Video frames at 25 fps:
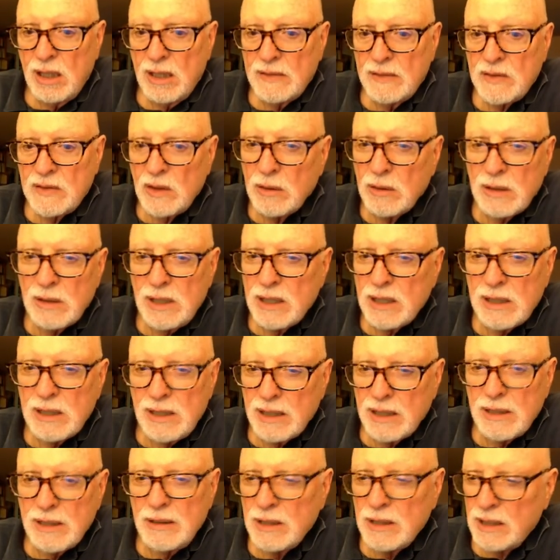So
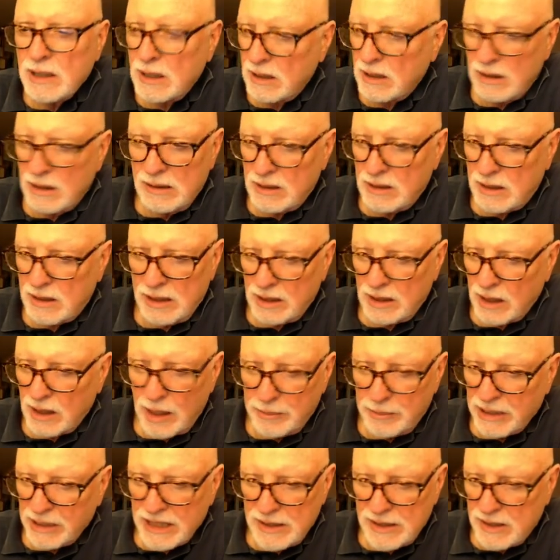uh, can
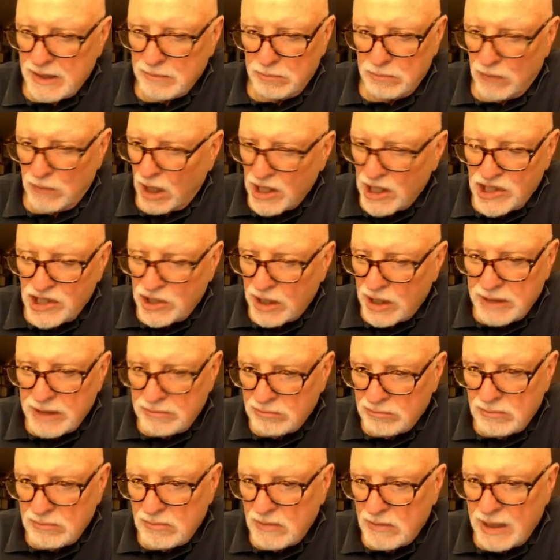communism march
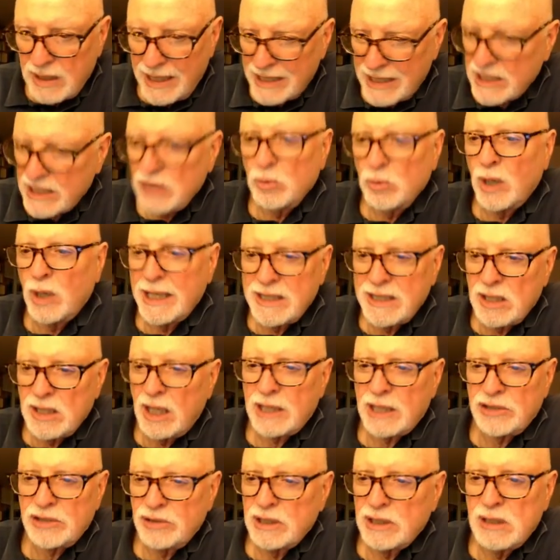on anti-white
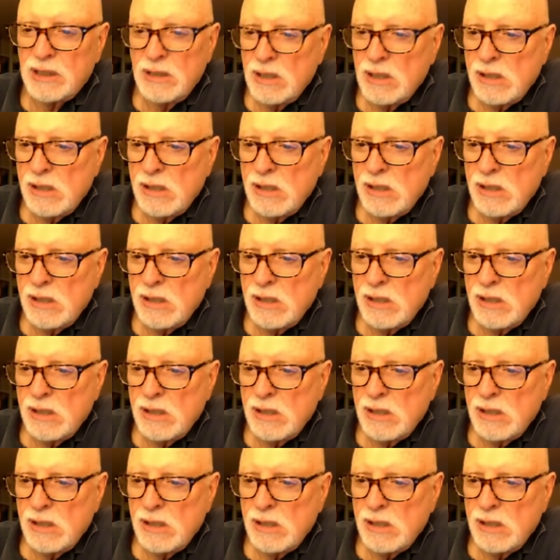doctrine?